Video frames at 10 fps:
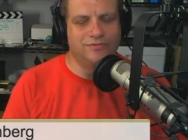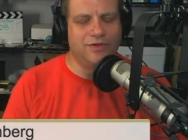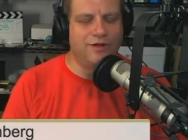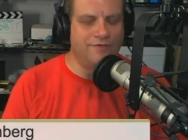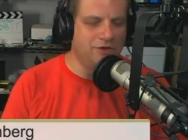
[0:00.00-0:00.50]

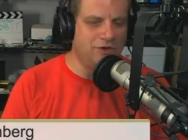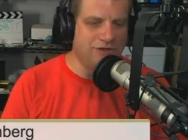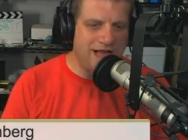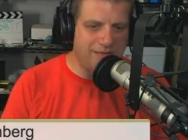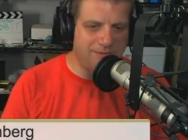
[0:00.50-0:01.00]
official
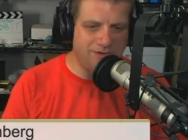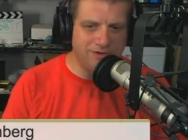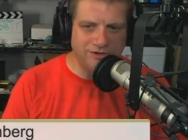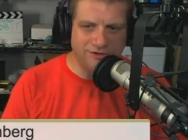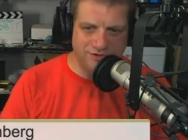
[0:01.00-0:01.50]
app,
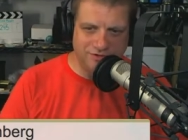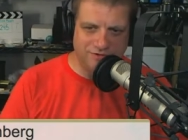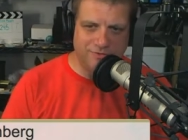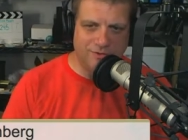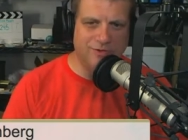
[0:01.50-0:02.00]
the
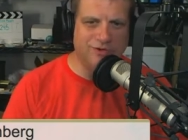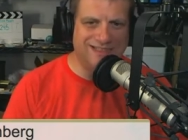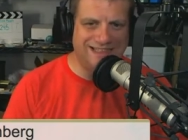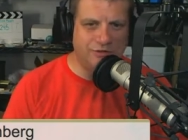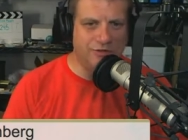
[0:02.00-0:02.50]
formerly
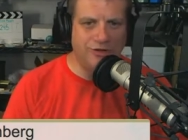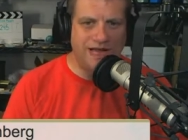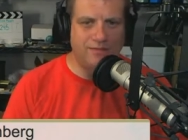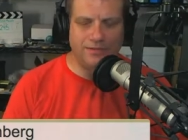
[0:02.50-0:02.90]
Intro app.